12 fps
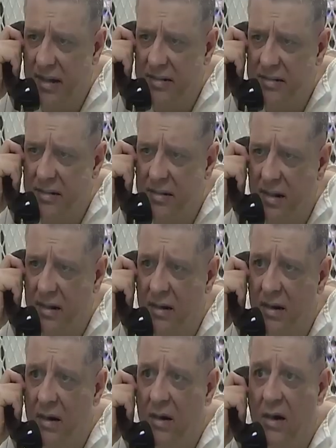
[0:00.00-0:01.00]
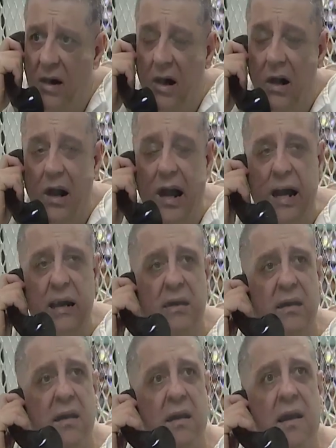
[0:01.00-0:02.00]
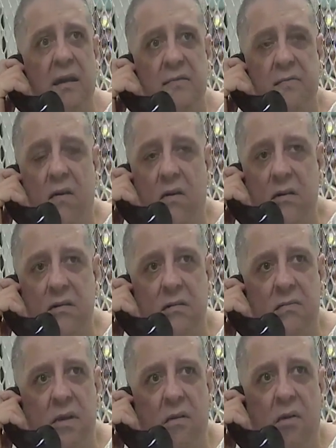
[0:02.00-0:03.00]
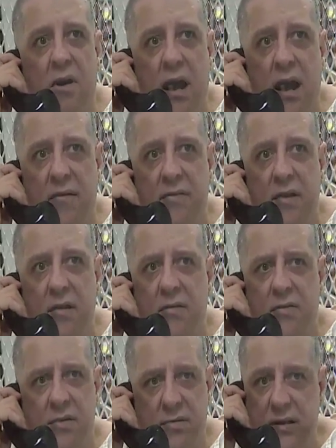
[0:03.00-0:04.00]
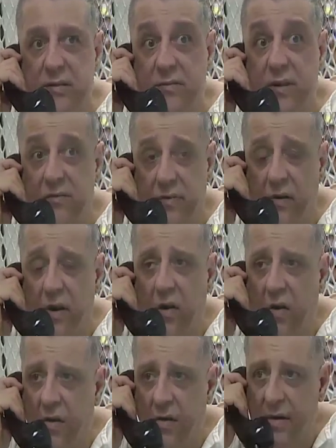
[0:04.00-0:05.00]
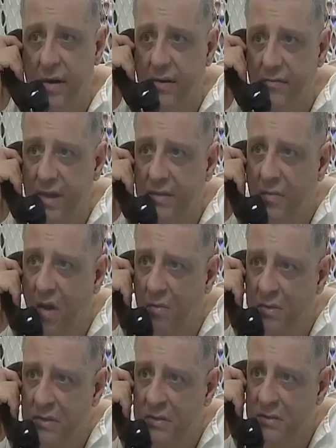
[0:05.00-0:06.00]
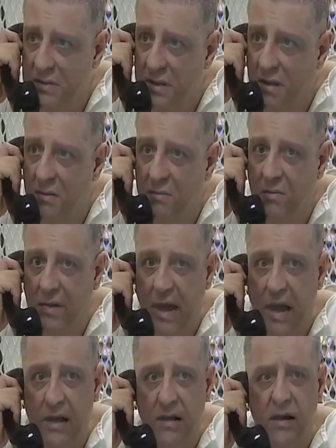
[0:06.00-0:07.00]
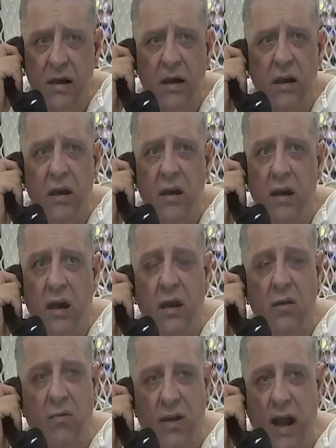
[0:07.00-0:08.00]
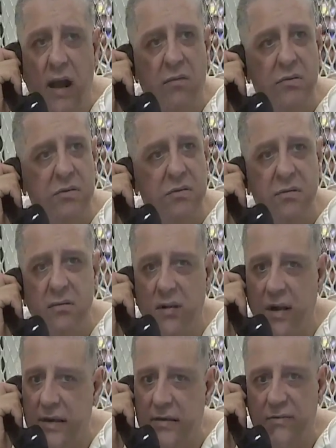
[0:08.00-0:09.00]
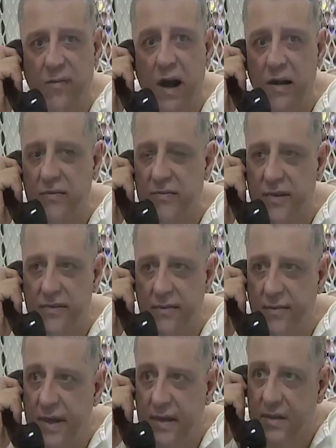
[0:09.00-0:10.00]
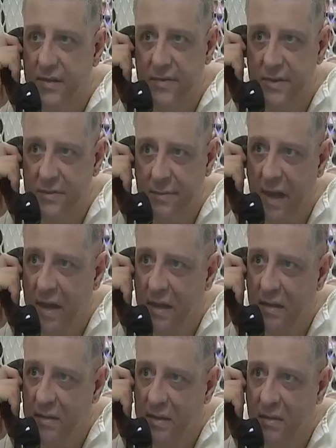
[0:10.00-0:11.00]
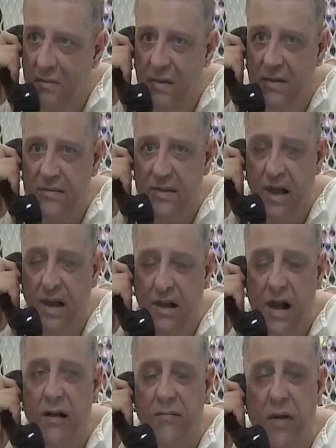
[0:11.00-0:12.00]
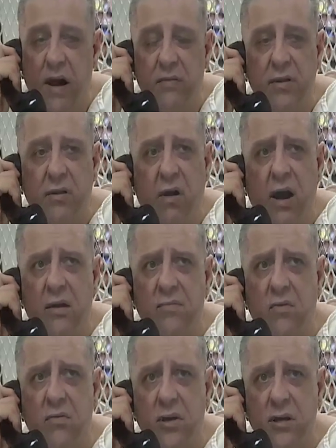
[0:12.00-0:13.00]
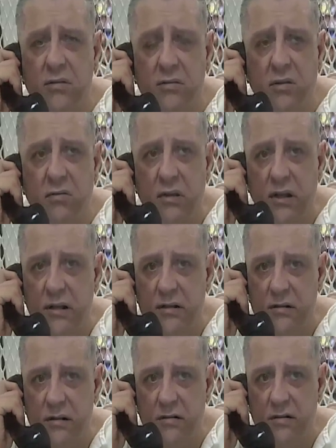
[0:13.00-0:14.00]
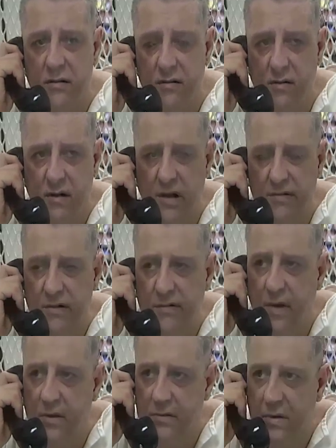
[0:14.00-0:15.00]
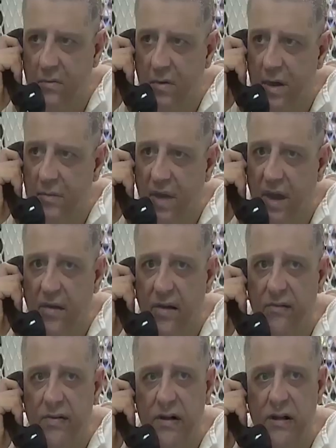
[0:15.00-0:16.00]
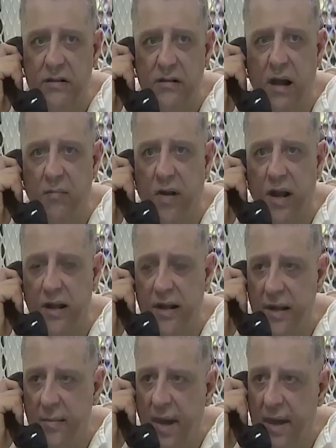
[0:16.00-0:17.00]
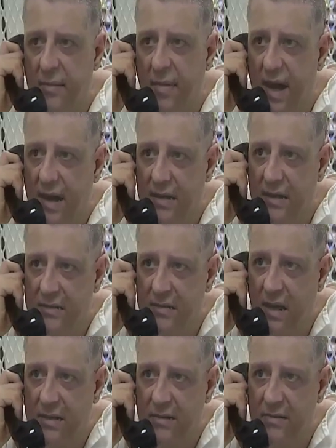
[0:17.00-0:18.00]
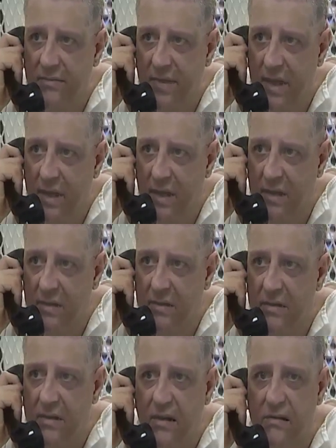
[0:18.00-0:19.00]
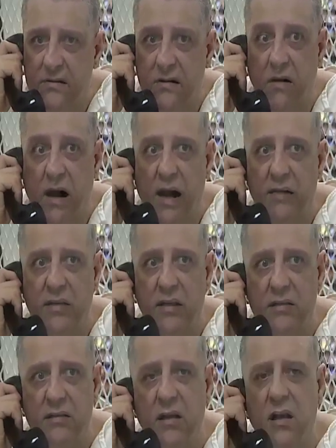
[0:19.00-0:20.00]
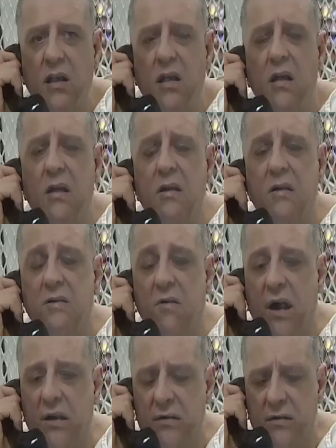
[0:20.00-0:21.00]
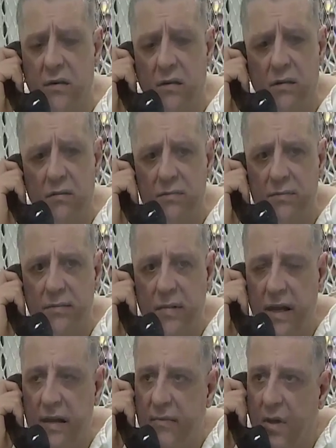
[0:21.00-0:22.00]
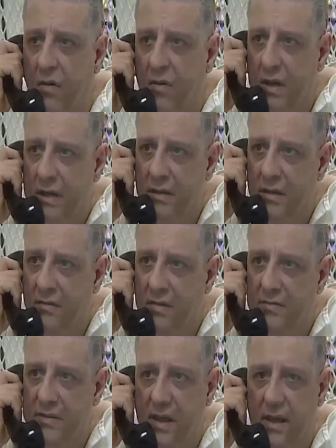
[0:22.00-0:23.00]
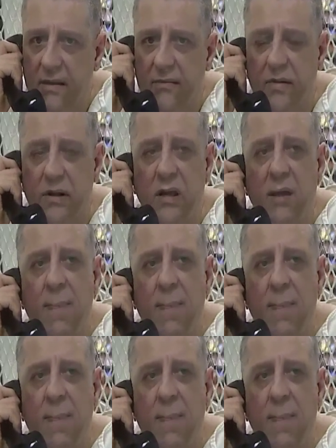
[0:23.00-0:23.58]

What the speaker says: it, shouldn't I? And as far as what I have to go through, it's been very hard. There have been moments, when I was at the bottom of the pit of despair. You know what I'm saying? I probably cried more tears over this than enough to float the Queen Mary. But it's not bringing anybody back, and it's not doing me any good. So I have to just try to keep going. You know what I'm saying? But